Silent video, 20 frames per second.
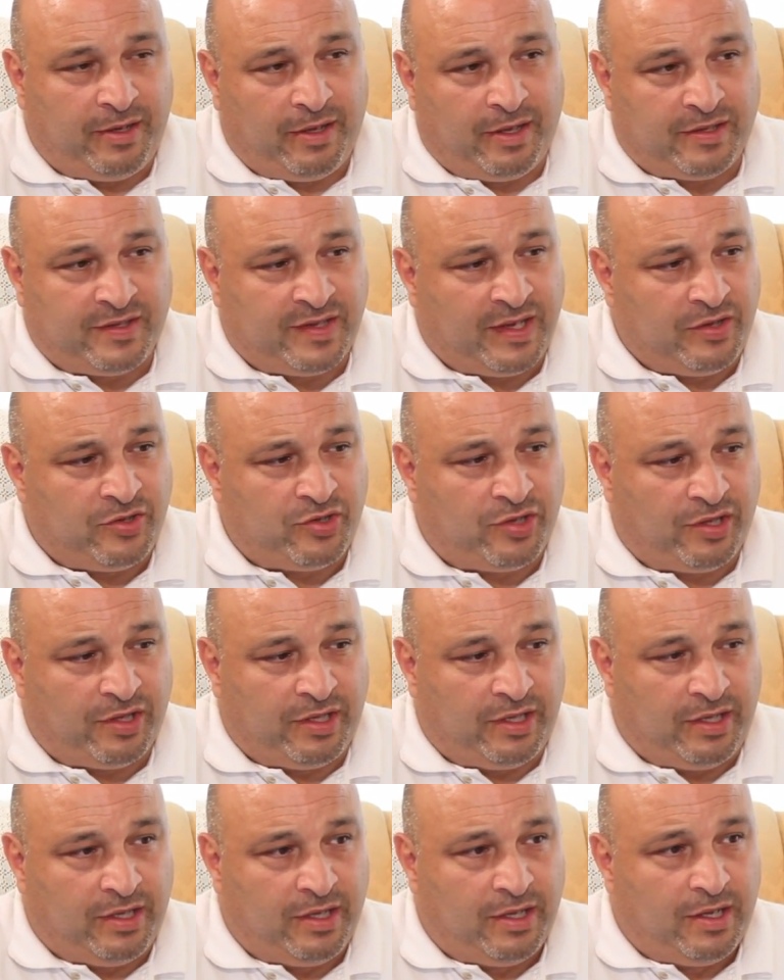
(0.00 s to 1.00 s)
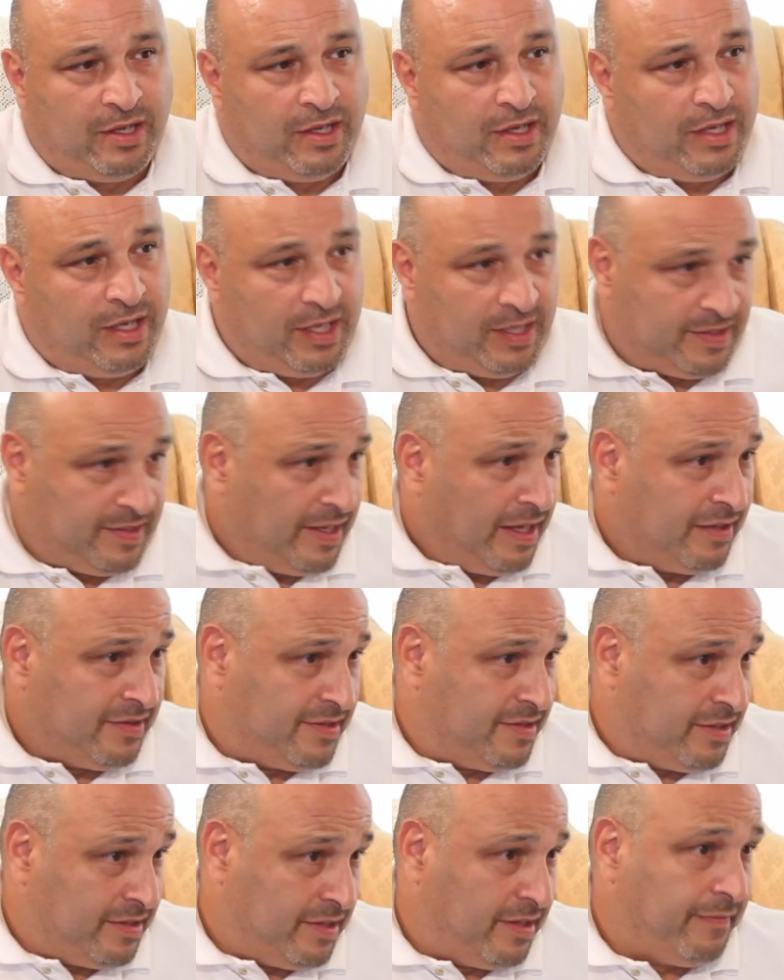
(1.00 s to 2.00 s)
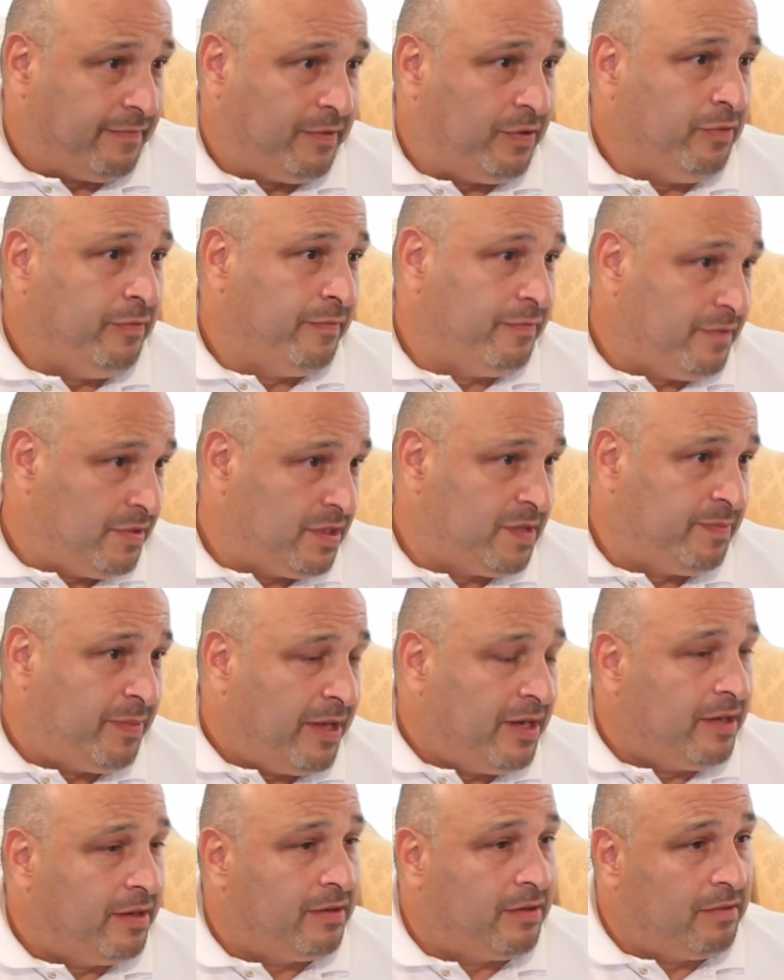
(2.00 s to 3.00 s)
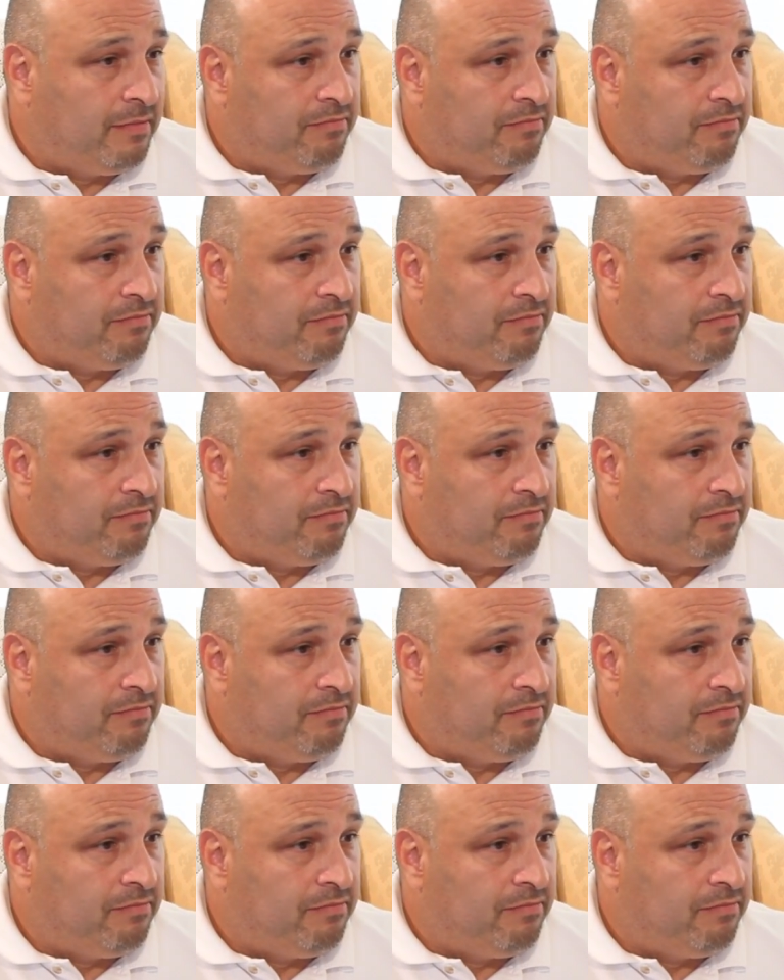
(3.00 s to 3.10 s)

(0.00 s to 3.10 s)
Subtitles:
Essentially, it sounds as if you've spent